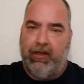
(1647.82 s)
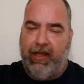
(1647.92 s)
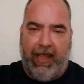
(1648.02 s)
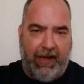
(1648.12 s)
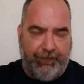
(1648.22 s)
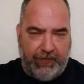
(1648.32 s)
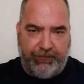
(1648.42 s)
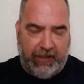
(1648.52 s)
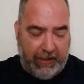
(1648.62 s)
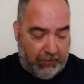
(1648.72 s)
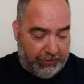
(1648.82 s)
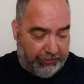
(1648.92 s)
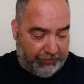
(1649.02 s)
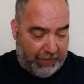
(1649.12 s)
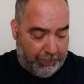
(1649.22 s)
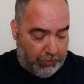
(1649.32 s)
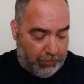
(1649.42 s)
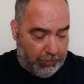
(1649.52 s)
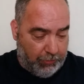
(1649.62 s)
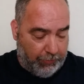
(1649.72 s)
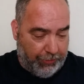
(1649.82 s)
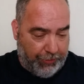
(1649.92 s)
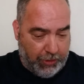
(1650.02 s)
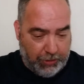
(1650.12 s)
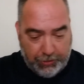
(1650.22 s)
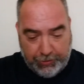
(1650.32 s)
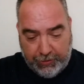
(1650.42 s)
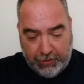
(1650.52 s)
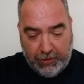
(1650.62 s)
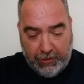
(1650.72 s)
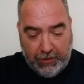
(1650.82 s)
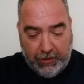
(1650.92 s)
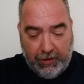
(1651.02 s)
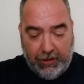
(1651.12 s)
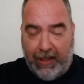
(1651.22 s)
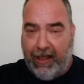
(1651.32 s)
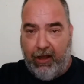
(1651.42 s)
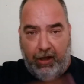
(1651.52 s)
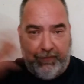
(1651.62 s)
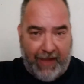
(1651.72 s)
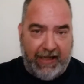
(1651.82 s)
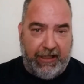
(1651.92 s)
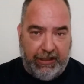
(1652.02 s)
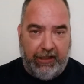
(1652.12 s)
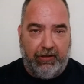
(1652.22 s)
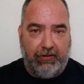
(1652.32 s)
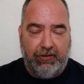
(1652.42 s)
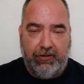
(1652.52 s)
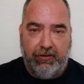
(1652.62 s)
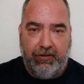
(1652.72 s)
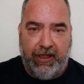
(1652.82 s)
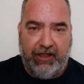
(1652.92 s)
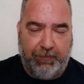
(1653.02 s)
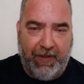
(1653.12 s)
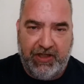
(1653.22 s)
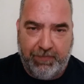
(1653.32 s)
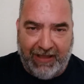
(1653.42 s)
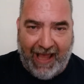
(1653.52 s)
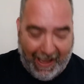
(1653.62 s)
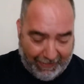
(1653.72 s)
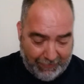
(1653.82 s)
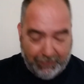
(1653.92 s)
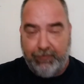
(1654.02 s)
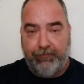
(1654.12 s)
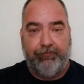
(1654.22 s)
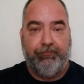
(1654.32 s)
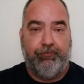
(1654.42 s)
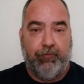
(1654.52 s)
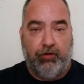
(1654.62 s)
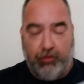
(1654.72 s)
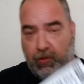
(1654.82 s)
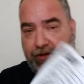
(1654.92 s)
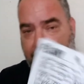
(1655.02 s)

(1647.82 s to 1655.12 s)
8:15 on December 3rd of any year is pitch black. So what they're